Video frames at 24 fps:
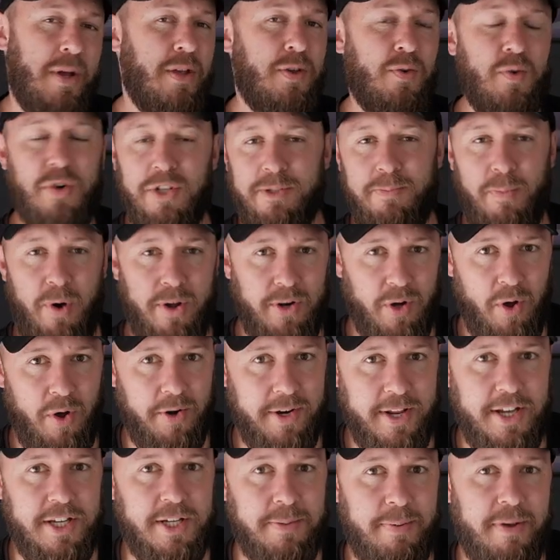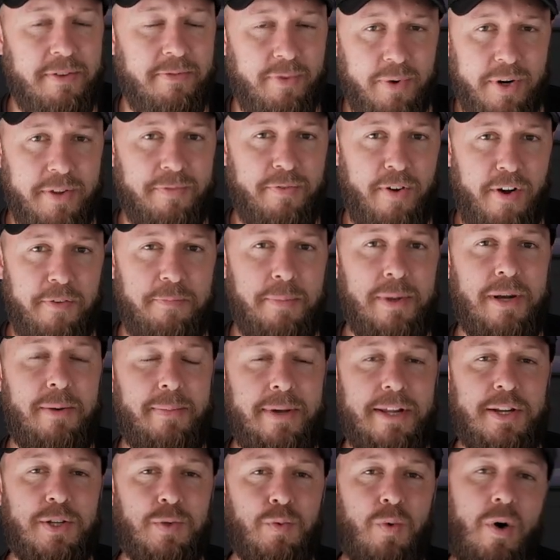but yours might not need to be
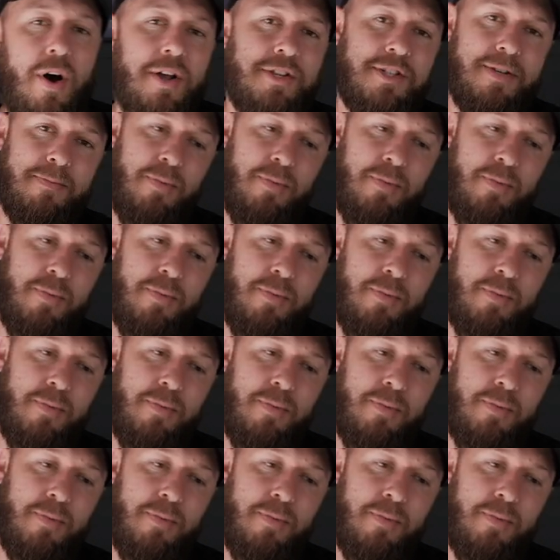45mm wide.